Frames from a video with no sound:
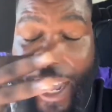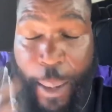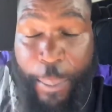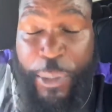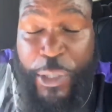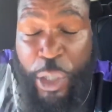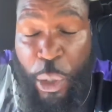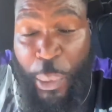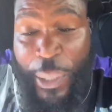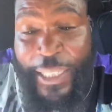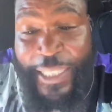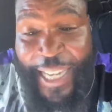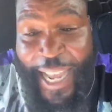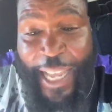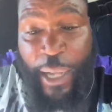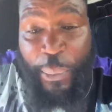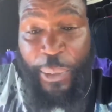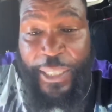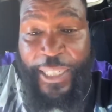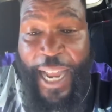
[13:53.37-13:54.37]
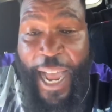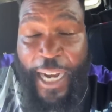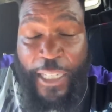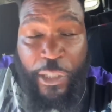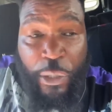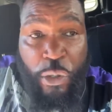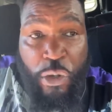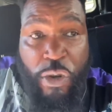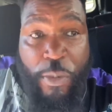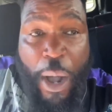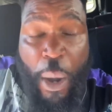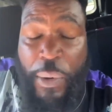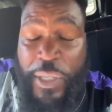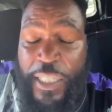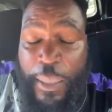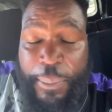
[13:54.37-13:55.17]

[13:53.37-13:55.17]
Come to a date with Dr. Umar